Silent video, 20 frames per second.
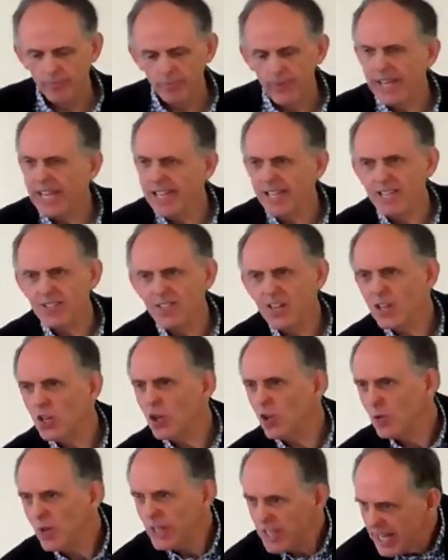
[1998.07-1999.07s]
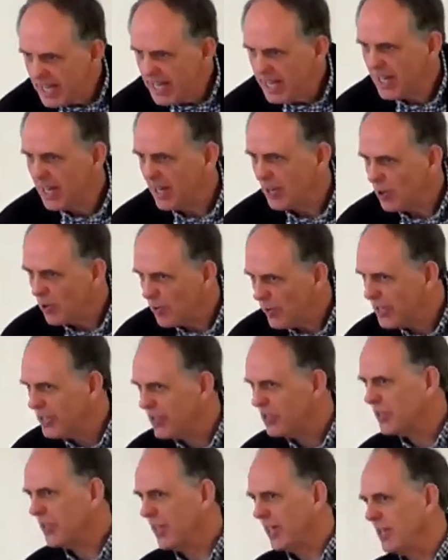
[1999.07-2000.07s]
He doesn't critique and
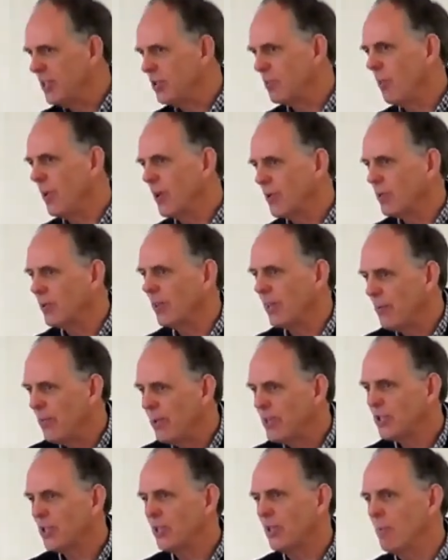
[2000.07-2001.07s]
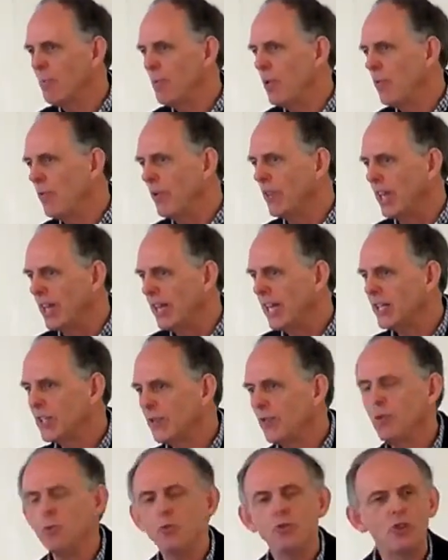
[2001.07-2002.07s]
criticize worldly wisdom over the next
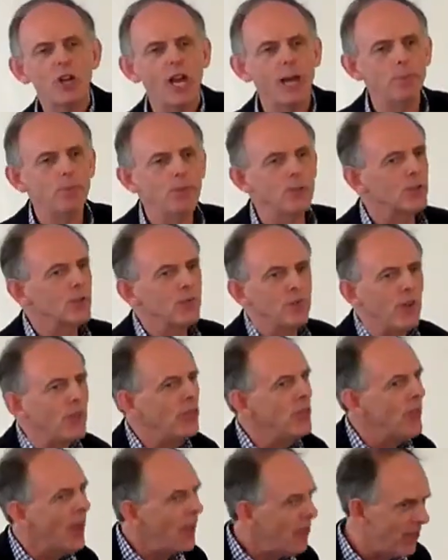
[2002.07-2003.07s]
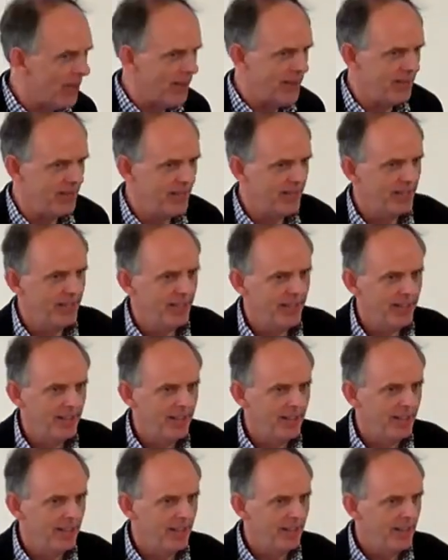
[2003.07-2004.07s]
few chapters for nothing.
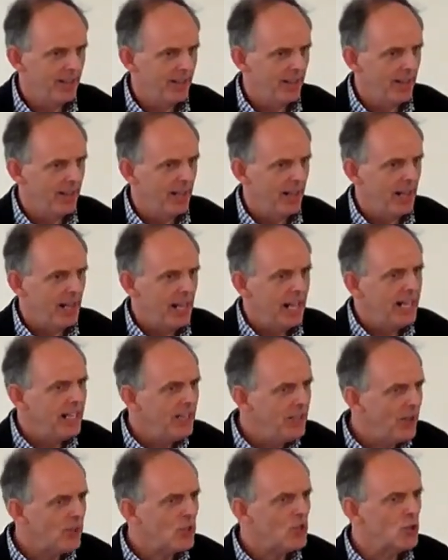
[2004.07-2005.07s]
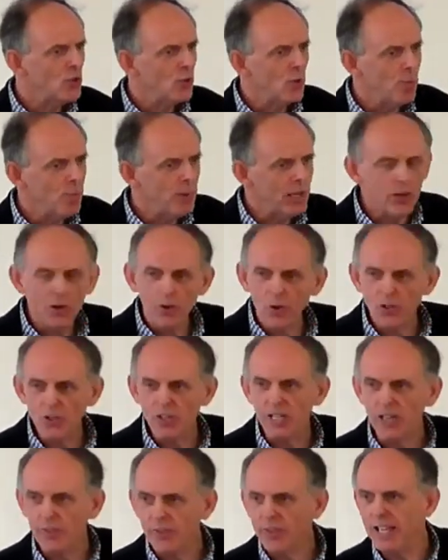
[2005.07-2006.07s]
He does so because
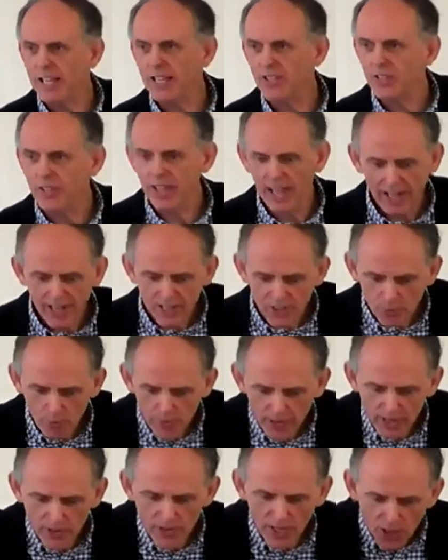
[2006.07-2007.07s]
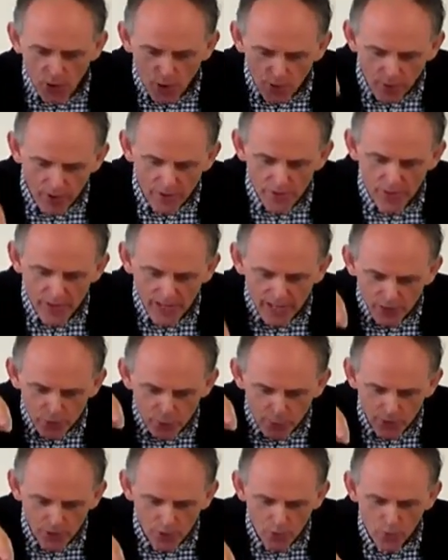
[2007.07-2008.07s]
he thinks that is where the Corinthians
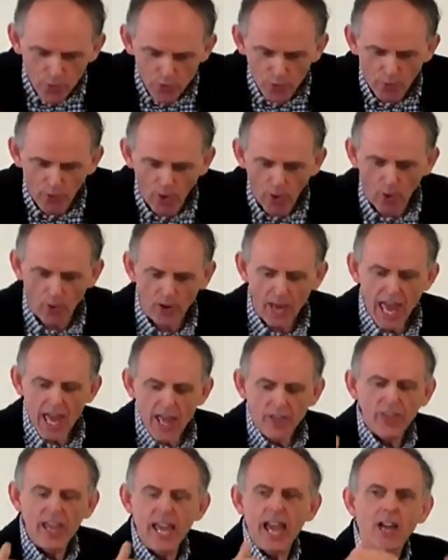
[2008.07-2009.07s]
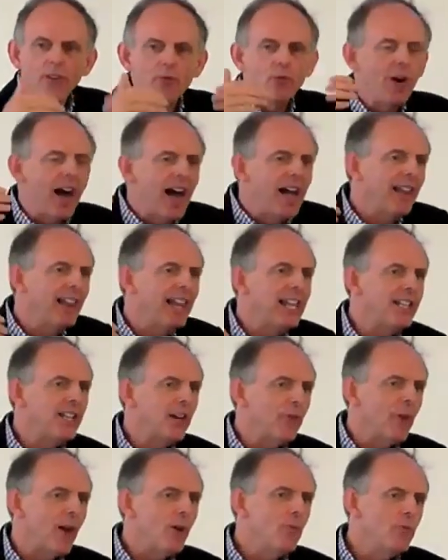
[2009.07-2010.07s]
were going wrong. They had rallied
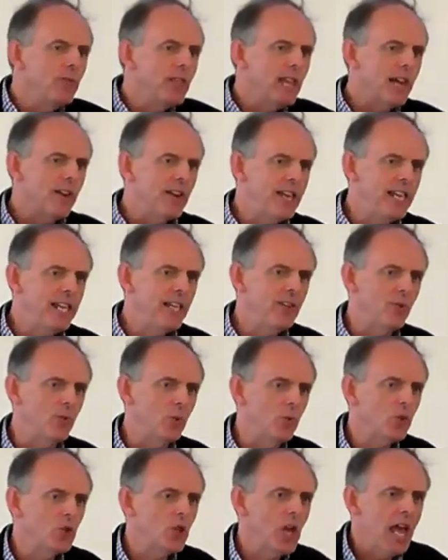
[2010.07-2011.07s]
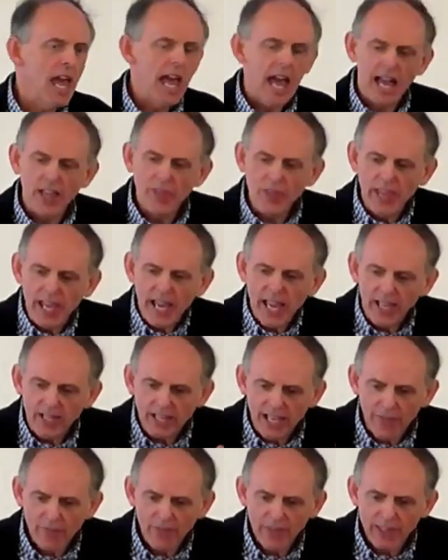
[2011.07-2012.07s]
around their heroes and they
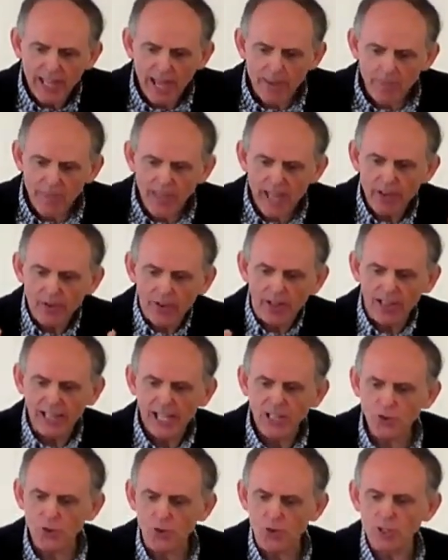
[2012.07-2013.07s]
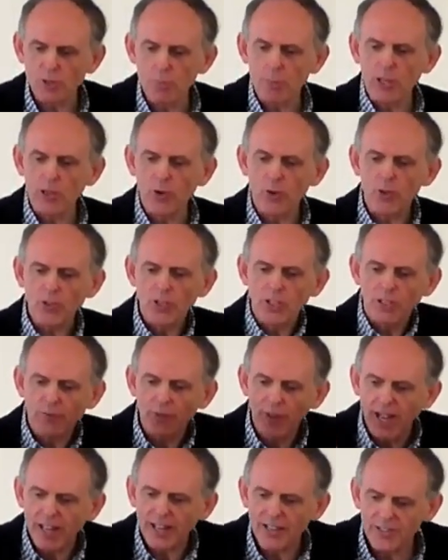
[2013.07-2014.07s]
had given them their allegiance because, as
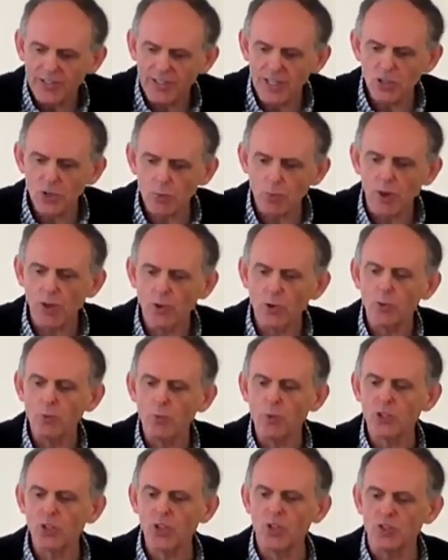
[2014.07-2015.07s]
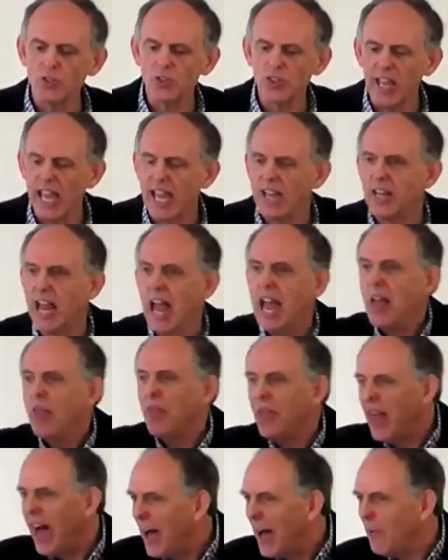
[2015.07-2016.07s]
far as this world was concerned,
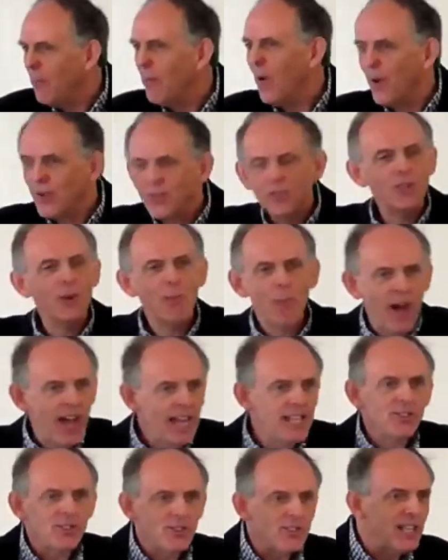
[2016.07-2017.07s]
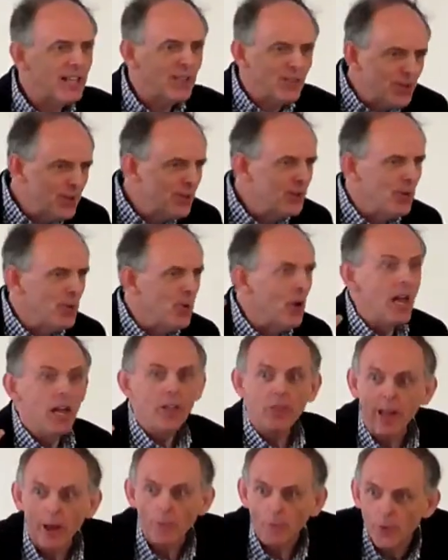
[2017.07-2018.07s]
that was the wise thing to do.
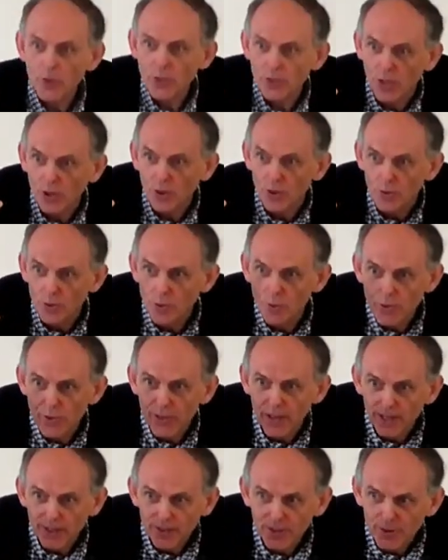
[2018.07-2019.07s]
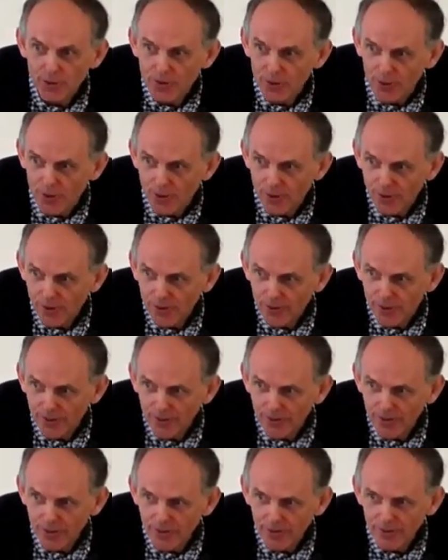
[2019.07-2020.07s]
That was the cool thing to do.
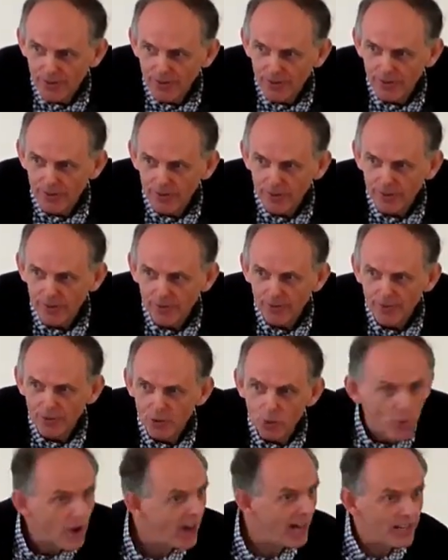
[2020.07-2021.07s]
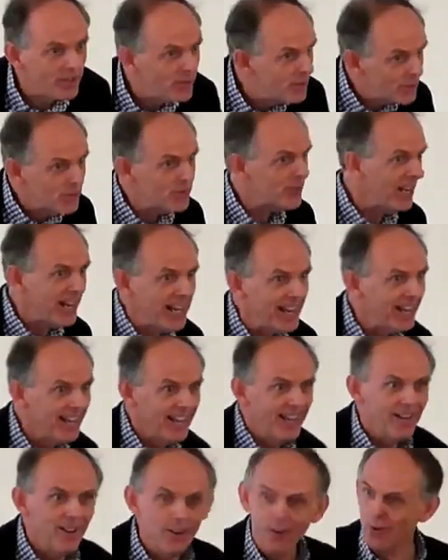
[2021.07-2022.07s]
You had to say,
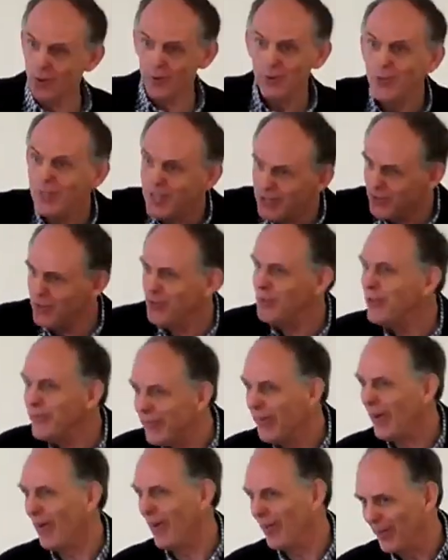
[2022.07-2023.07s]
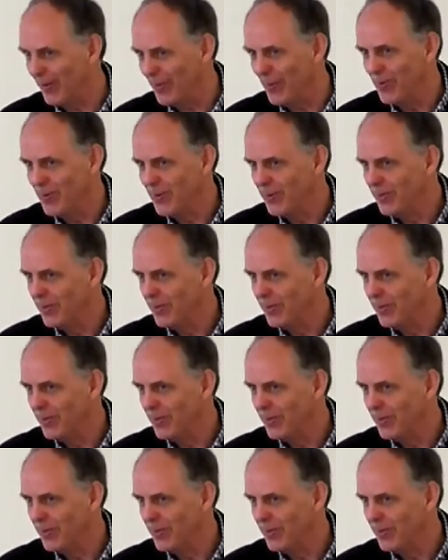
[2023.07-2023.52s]
Who did you follow?